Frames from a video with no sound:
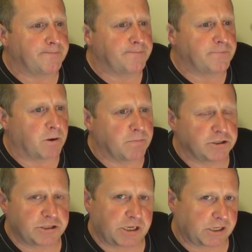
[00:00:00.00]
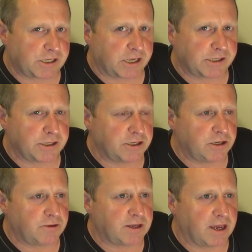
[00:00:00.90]
Not much success in
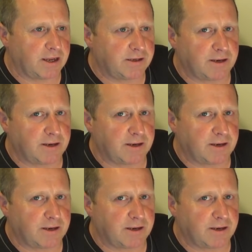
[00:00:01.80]
the UK.